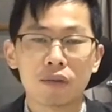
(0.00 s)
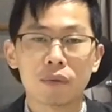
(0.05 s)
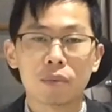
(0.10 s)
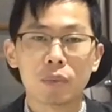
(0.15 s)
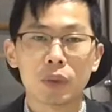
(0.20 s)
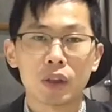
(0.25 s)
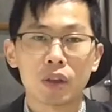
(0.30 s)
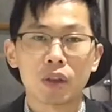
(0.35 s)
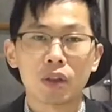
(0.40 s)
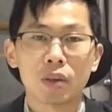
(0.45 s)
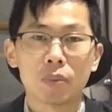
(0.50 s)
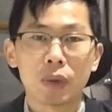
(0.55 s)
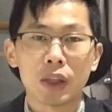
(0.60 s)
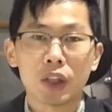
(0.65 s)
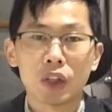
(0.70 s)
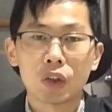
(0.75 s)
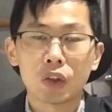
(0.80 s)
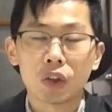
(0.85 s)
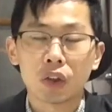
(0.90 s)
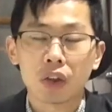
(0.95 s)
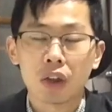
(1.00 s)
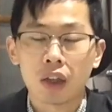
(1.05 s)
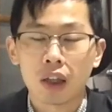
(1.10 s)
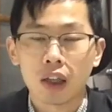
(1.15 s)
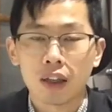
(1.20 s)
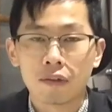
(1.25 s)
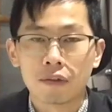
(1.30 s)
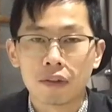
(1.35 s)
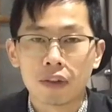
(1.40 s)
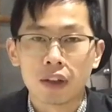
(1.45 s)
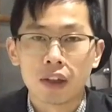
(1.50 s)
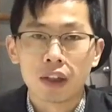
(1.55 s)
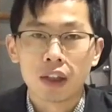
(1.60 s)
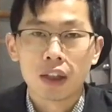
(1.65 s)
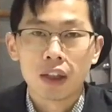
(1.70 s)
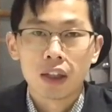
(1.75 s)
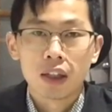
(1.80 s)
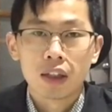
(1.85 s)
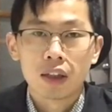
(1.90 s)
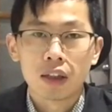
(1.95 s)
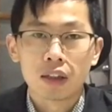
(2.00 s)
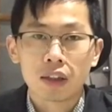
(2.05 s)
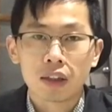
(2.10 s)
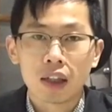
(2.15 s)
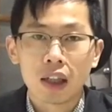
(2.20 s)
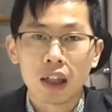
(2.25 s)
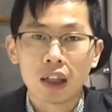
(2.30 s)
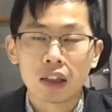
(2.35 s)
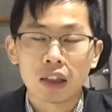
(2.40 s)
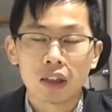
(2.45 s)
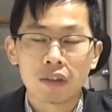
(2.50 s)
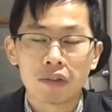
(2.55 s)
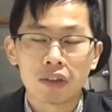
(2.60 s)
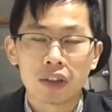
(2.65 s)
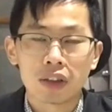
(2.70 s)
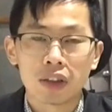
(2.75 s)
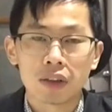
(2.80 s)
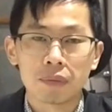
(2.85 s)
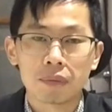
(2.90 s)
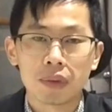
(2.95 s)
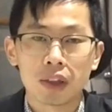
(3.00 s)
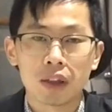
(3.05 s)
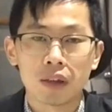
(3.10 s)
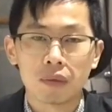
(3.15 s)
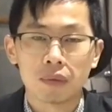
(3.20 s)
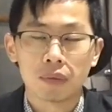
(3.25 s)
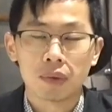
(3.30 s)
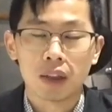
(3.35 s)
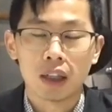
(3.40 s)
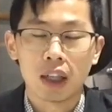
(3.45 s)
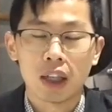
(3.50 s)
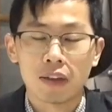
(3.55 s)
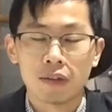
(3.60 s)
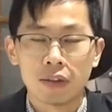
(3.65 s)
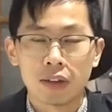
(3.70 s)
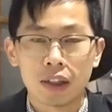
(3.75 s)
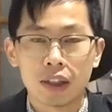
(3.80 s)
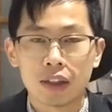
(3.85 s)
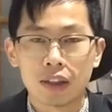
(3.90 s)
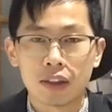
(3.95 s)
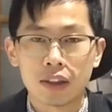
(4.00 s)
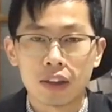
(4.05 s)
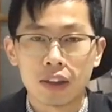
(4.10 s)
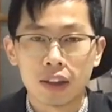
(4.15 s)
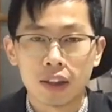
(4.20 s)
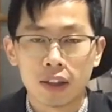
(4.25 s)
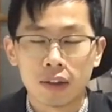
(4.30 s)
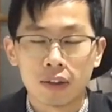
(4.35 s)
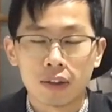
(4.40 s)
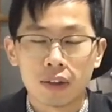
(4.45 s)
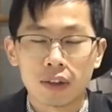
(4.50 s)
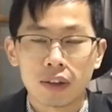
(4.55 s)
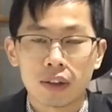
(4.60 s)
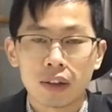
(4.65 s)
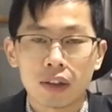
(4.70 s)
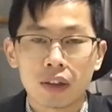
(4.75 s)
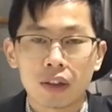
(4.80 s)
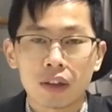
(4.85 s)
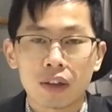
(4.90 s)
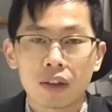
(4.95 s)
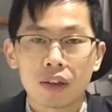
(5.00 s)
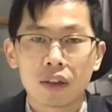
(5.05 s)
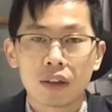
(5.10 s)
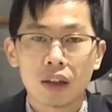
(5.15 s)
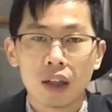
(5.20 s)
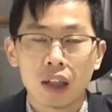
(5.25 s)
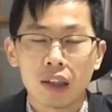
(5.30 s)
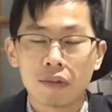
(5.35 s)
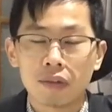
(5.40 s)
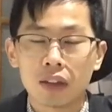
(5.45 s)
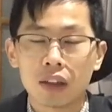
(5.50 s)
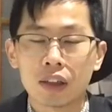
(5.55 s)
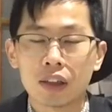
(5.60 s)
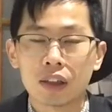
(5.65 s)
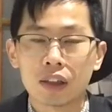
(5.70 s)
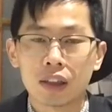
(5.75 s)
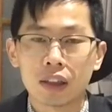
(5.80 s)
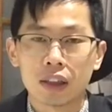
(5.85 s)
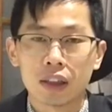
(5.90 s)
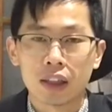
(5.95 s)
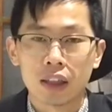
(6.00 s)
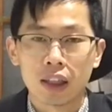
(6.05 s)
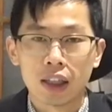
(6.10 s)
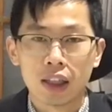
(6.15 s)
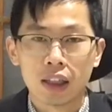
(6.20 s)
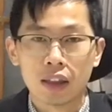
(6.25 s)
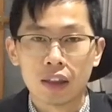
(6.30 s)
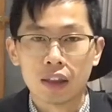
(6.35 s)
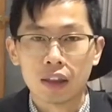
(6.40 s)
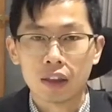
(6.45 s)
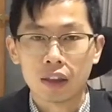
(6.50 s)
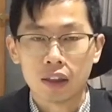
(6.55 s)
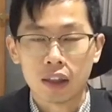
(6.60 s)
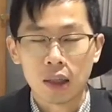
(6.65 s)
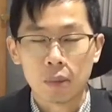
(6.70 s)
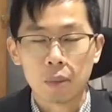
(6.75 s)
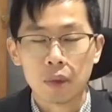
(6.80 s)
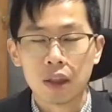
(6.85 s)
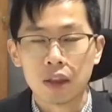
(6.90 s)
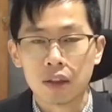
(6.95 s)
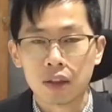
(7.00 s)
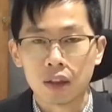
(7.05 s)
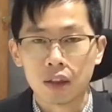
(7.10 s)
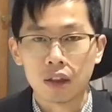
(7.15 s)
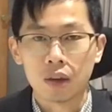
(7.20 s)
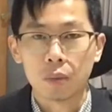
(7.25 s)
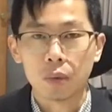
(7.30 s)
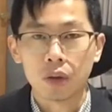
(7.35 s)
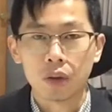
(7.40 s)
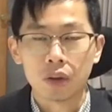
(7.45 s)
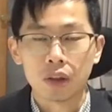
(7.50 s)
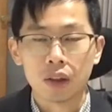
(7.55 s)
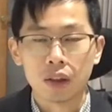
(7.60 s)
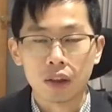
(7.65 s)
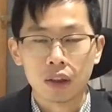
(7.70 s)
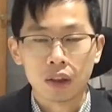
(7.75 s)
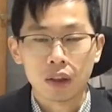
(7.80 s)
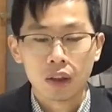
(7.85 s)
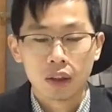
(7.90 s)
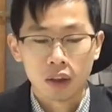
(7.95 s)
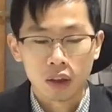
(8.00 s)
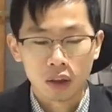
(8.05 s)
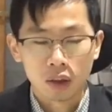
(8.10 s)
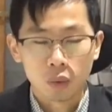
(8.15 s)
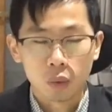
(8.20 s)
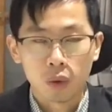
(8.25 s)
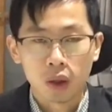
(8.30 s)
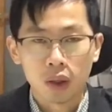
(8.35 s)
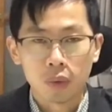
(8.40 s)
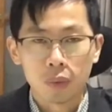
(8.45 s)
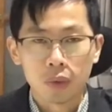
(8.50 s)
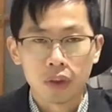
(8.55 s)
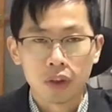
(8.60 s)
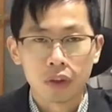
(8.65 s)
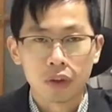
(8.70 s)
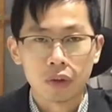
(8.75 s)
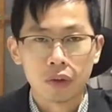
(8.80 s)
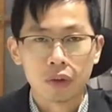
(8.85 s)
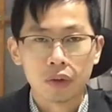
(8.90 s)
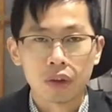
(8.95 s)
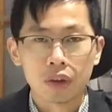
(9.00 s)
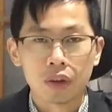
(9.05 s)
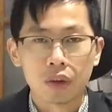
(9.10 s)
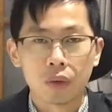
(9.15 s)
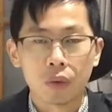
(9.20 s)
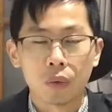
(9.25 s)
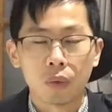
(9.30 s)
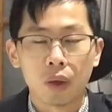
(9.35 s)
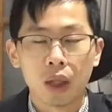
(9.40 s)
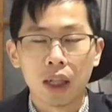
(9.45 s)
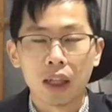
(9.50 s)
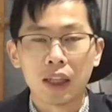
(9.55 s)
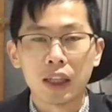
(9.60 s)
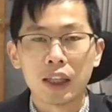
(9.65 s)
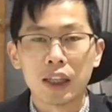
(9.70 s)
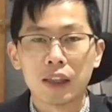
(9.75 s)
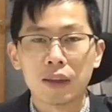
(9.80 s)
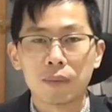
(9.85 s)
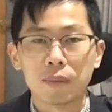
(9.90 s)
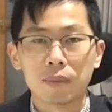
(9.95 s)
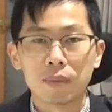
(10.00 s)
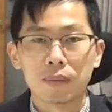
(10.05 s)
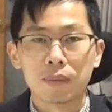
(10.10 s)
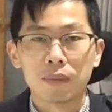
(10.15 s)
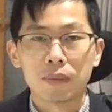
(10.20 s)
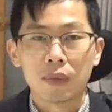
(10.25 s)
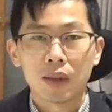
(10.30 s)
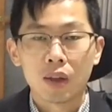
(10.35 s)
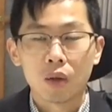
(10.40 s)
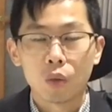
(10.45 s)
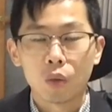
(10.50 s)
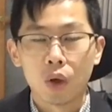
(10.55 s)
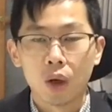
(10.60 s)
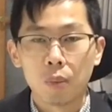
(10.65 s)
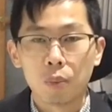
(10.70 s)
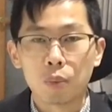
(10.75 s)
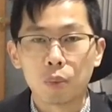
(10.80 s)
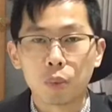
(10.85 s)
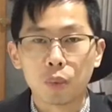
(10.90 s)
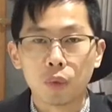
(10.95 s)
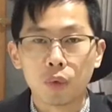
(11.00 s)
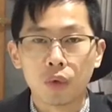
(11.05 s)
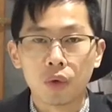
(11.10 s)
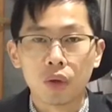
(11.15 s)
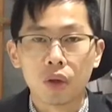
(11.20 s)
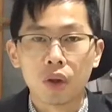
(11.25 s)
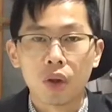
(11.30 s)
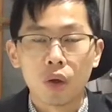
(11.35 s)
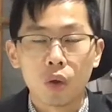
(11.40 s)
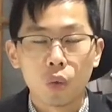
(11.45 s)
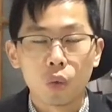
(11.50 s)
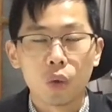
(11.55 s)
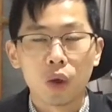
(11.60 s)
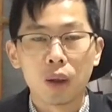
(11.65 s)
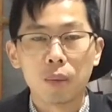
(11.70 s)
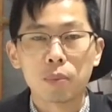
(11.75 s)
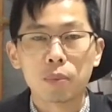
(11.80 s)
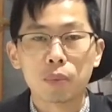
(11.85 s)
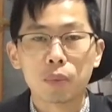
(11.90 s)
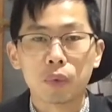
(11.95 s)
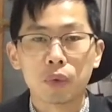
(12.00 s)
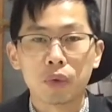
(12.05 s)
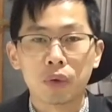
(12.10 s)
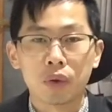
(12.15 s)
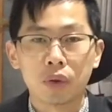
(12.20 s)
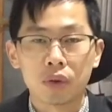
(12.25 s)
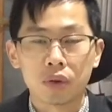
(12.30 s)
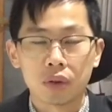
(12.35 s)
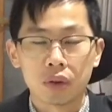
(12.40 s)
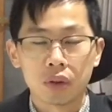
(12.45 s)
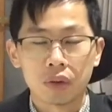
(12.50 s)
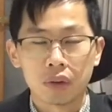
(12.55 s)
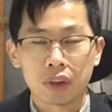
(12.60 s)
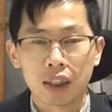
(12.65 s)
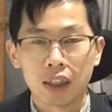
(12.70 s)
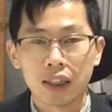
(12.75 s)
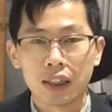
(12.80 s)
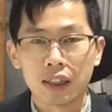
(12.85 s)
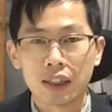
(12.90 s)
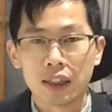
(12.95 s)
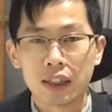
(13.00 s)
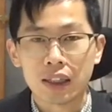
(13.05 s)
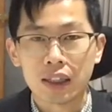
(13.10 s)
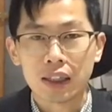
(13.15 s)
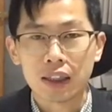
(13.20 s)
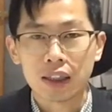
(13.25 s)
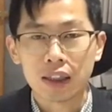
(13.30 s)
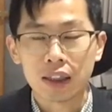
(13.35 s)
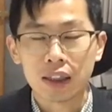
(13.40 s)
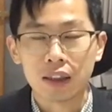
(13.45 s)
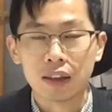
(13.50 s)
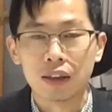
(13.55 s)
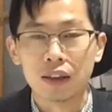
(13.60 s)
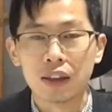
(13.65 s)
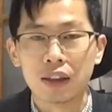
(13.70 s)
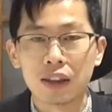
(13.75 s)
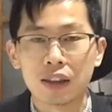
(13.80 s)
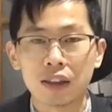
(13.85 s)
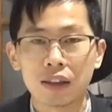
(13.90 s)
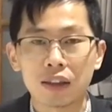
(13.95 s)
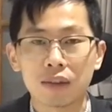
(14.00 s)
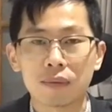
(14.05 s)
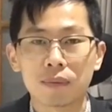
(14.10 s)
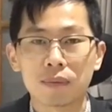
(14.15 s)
because the patient have this kind of symptom, the heaviness there. The heaviness indicates the dampness in the body. That's why we use Huang Lian, Huang Bo, Huangbo also can clear